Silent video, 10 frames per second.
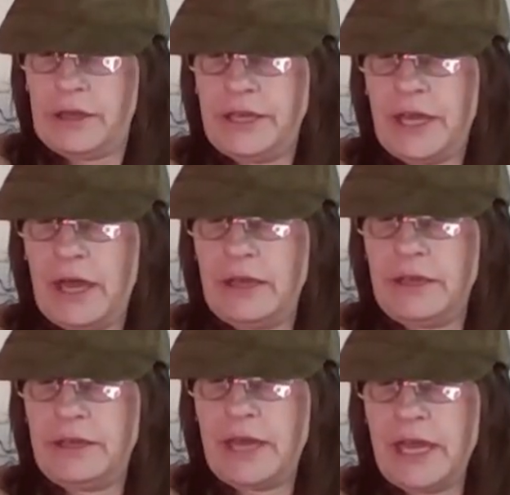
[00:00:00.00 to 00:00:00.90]
Yeah,
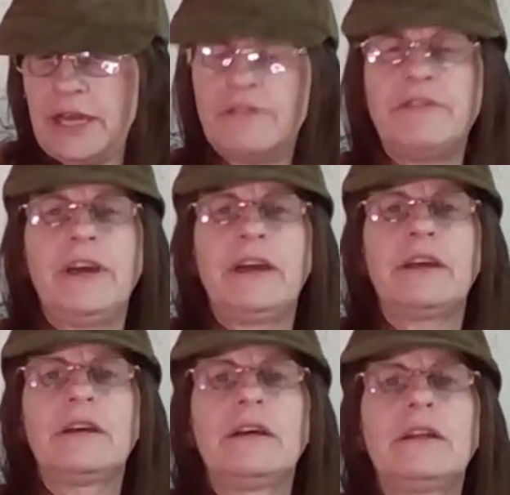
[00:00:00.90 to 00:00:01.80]
Yankovic,
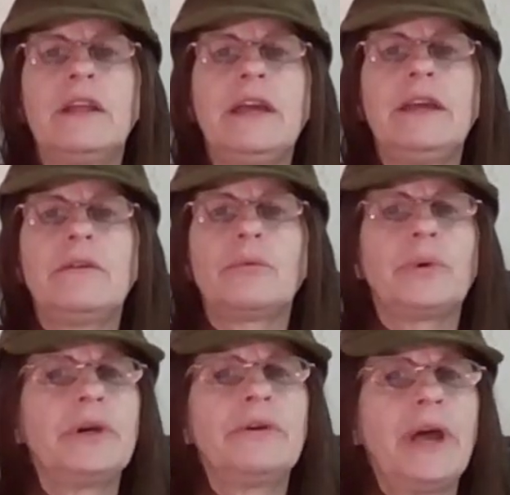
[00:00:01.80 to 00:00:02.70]
like
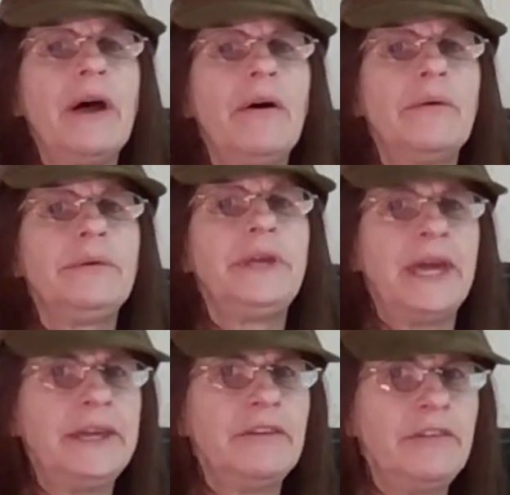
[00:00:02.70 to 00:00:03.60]
Weird Al
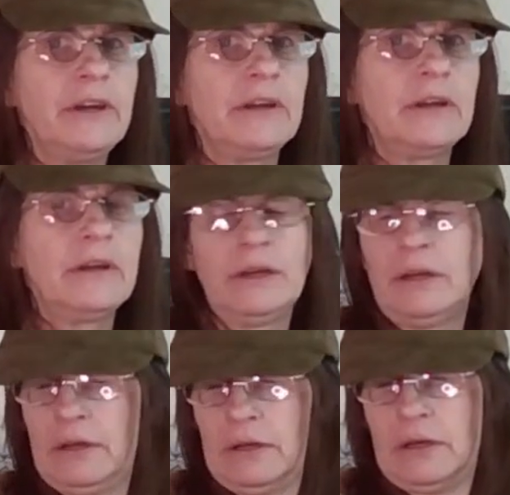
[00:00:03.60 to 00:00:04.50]
Yankovic.
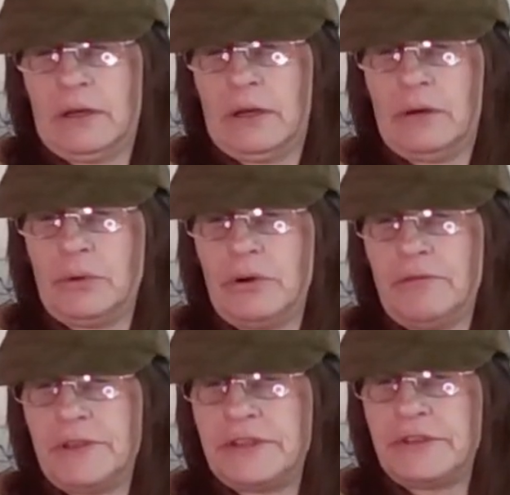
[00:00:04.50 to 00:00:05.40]
Wonder
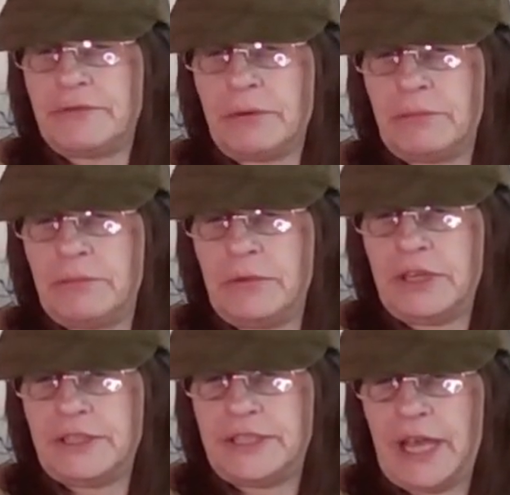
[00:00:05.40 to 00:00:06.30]
if this is from
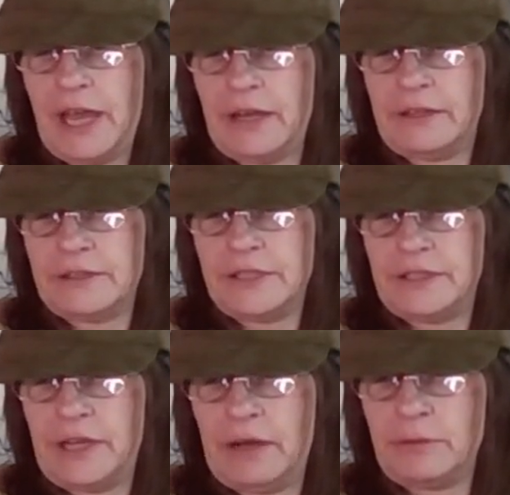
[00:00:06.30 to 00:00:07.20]
his dad, because his
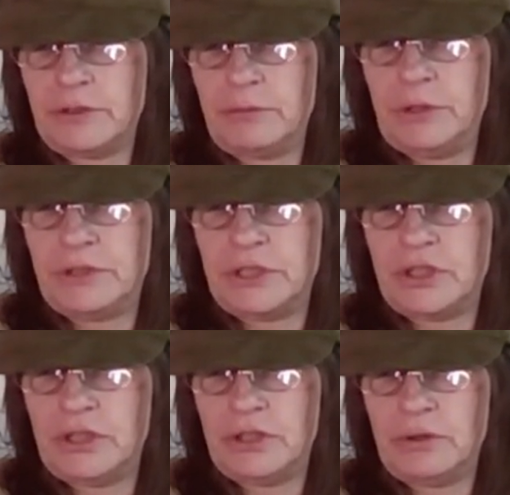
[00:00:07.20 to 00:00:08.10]
dad was a
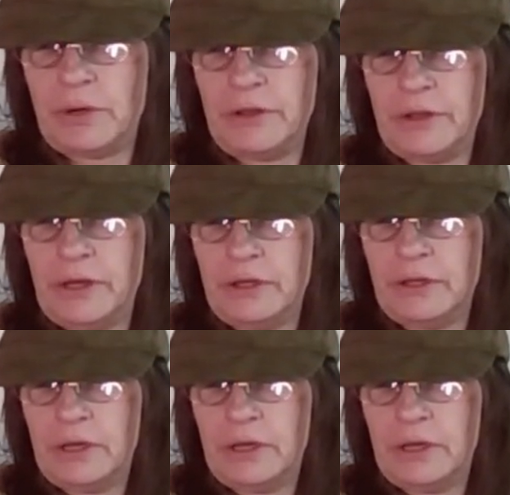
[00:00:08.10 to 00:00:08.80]
musician too, I think.